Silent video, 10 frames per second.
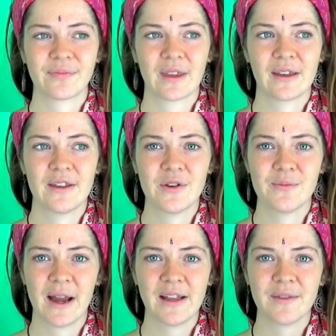you
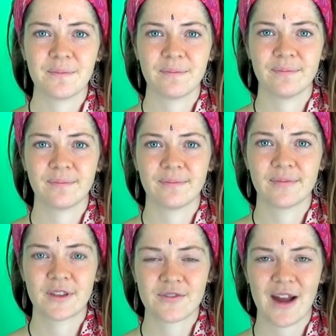might
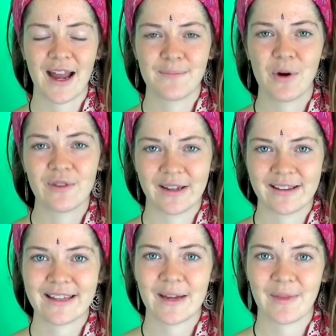try both at the
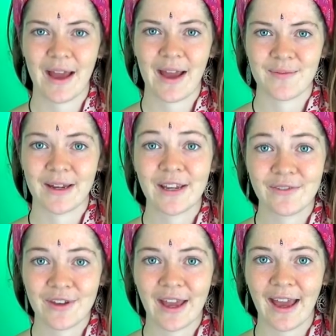same time, and
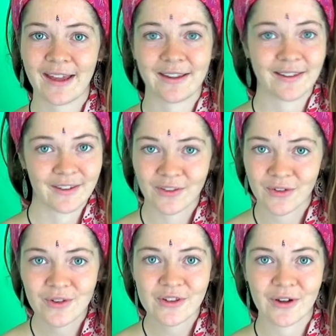if you can,
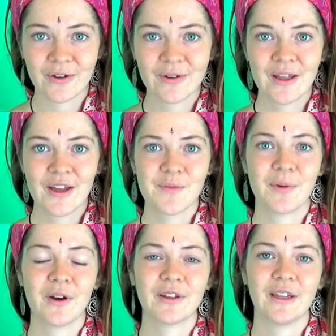do so.
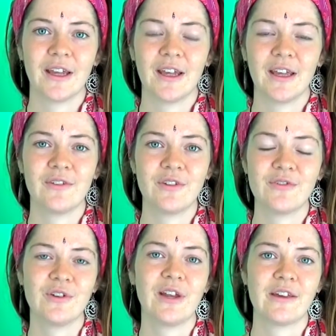But if you
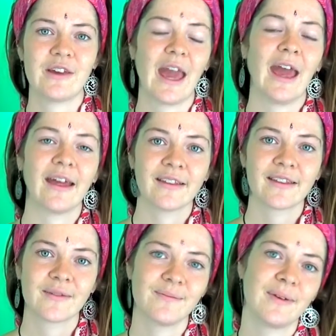feel like you can't,
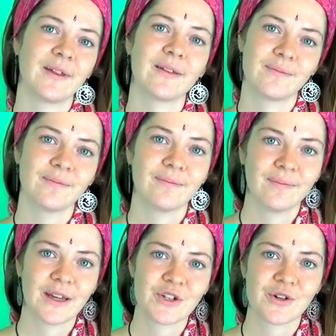
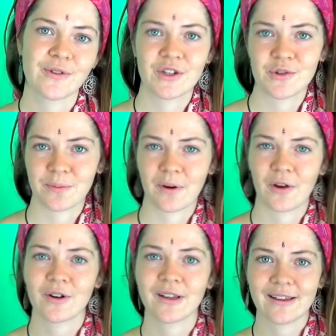make sure what your
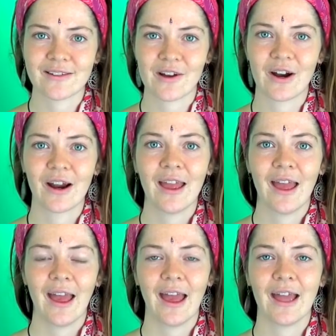priorities are.
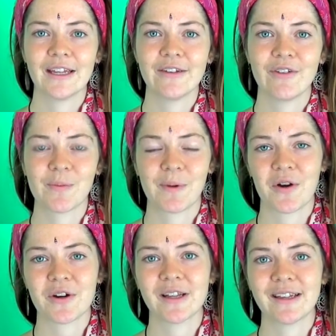And if your
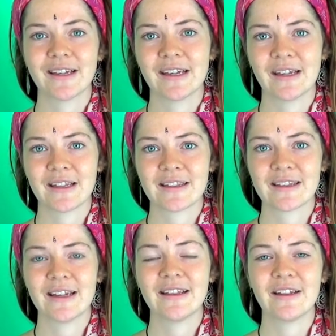priority
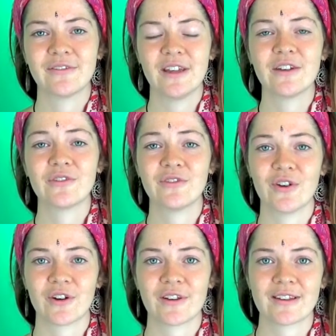is eating vegan
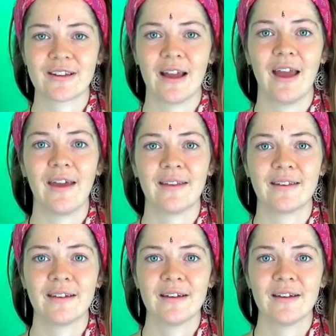first and